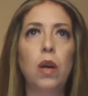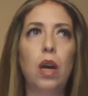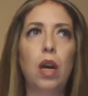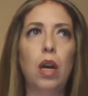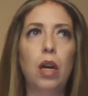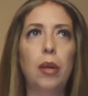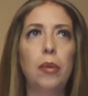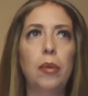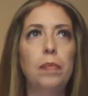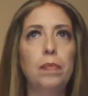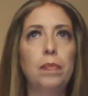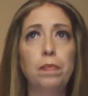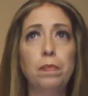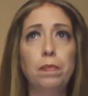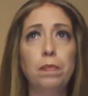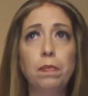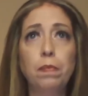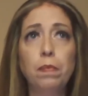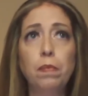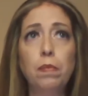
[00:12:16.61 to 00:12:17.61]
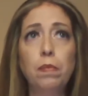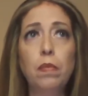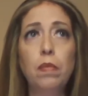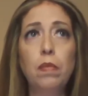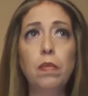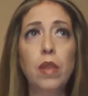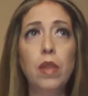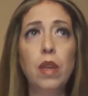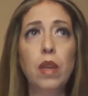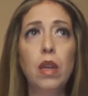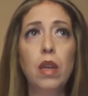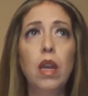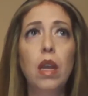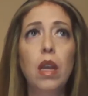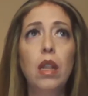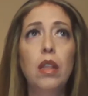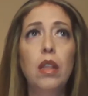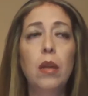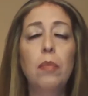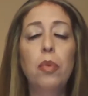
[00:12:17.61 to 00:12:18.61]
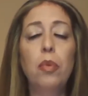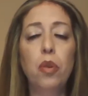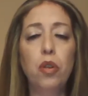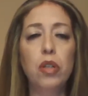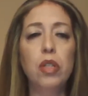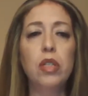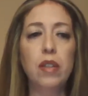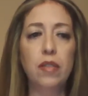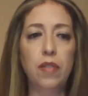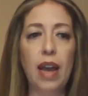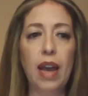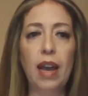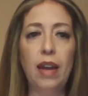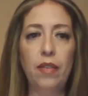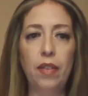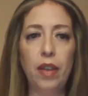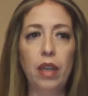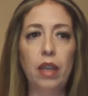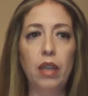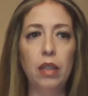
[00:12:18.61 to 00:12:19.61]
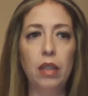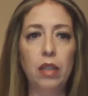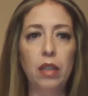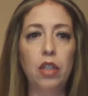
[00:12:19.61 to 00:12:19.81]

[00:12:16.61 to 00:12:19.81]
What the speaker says: the importance of having,